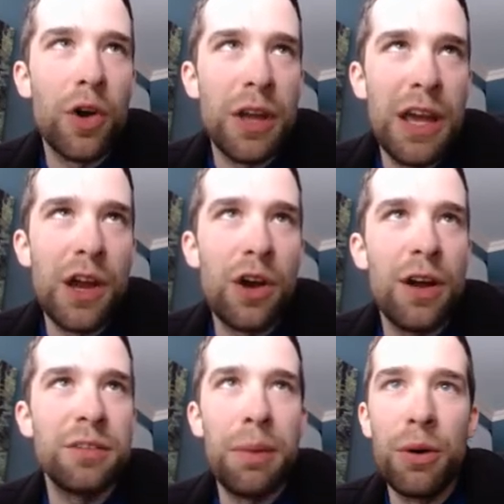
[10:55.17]
here
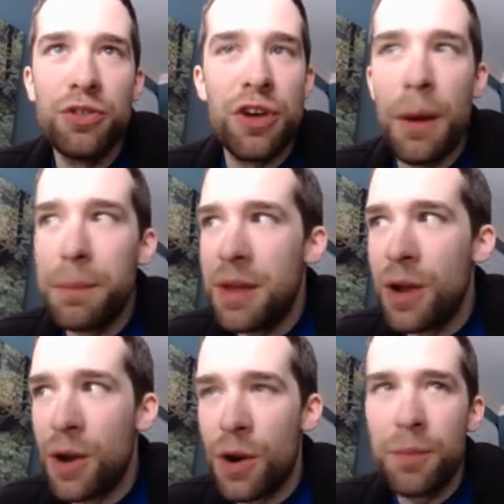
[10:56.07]
as opposed to up
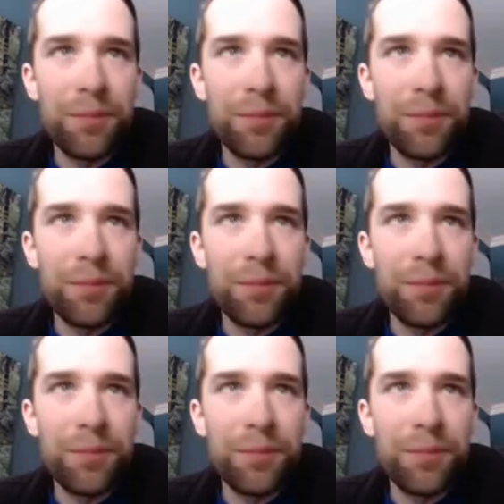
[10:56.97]
here.